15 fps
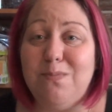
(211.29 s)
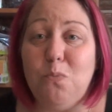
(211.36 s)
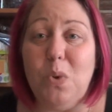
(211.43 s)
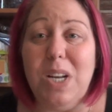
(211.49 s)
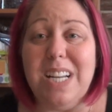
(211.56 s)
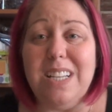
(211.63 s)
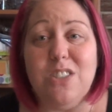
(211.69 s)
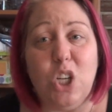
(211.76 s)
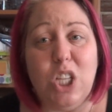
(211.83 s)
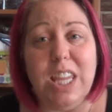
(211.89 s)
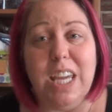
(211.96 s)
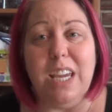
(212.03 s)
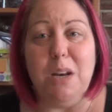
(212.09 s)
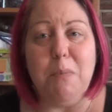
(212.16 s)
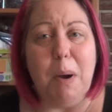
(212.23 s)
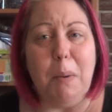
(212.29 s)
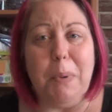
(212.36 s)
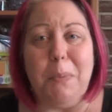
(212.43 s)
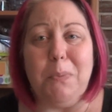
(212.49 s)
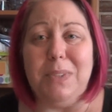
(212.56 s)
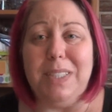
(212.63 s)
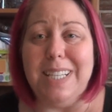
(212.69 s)
when I start thinking about
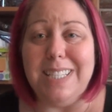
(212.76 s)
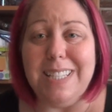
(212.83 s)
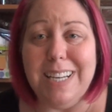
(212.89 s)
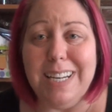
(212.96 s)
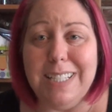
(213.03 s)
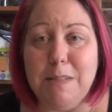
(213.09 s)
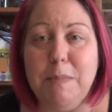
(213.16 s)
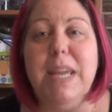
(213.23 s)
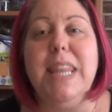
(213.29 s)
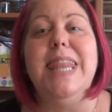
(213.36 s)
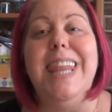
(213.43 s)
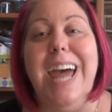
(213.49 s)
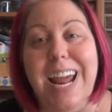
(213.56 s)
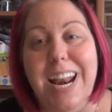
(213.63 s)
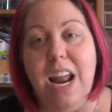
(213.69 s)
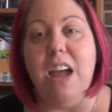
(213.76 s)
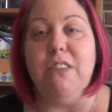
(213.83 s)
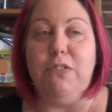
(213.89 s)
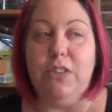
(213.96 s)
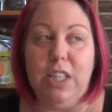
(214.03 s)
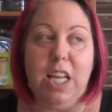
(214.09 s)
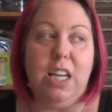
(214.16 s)
people listening to me, then I
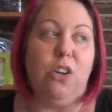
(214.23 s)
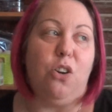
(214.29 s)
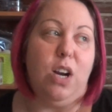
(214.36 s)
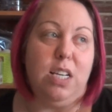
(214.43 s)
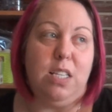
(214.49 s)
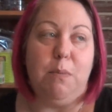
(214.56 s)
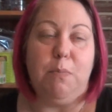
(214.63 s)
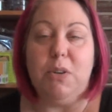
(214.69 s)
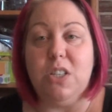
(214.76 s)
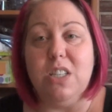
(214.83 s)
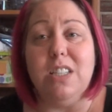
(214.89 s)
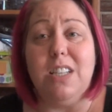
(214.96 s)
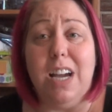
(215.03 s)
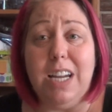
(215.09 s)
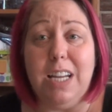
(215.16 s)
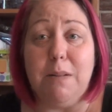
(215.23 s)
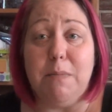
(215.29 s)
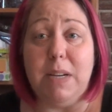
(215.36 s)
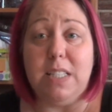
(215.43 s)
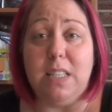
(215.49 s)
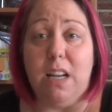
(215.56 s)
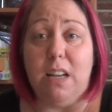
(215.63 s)
feel like a crazy person talking to
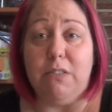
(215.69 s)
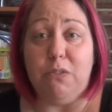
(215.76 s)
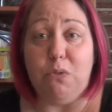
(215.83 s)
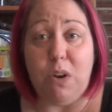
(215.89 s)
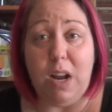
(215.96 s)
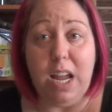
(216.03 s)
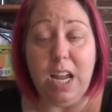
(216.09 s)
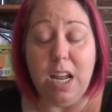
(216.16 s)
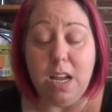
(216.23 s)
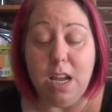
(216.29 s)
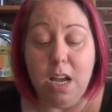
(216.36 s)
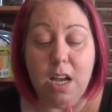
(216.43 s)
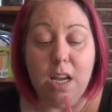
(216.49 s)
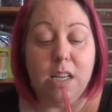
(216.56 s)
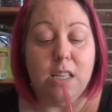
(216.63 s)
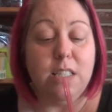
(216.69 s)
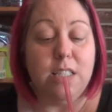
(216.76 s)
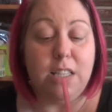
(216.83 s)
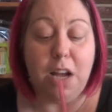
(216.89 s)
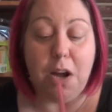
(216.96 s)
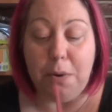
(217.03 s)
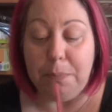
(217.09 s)
myself, right?
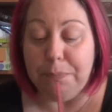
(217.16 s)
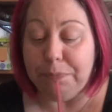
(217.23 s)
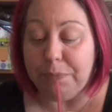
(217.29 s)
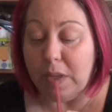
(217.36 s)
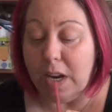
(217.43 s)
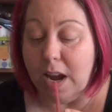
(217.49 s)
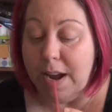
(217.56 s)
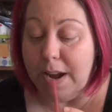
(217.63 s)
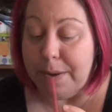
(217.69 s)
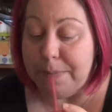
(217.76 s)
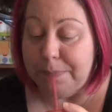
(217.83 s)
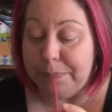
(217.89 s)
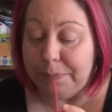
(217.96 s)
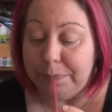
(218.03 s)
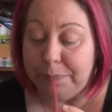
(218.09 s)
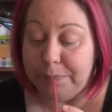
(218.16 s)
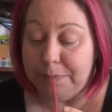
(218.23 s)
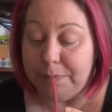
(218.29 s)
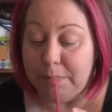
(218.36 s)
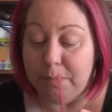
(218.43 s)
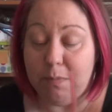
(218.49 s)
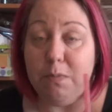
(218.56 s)
So,
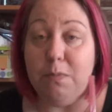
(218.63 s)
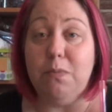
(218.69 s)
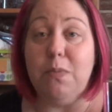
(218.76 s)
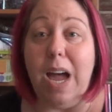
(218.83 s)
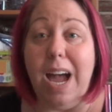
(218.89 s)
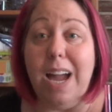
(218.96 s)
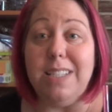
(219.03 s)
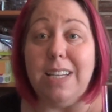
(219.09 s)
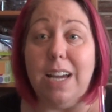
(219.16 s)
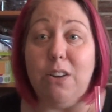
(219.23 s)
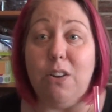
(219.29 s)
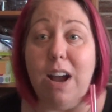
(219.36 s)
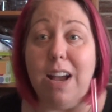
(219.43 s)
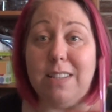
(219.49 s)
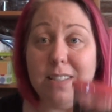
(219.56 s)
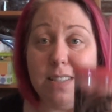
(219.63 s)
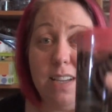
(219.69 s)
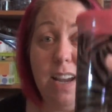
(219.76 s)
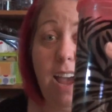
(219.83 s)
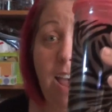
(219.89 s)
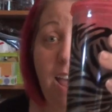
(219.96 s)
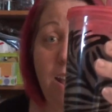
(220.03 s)
I digress.
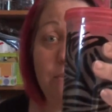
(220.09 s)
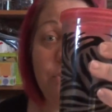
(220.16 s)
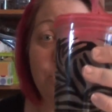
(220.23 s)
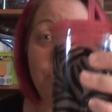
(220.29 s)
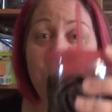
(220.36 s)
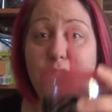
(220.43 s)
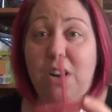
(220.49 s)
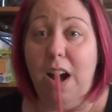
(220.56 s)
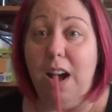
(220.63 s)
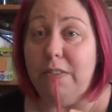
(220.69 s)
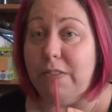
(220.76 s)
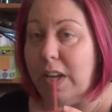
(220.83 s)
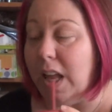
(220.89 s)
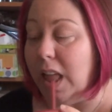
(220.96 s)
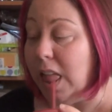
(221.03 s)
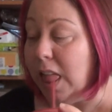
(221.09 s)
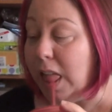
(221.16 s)
Afternoon coffee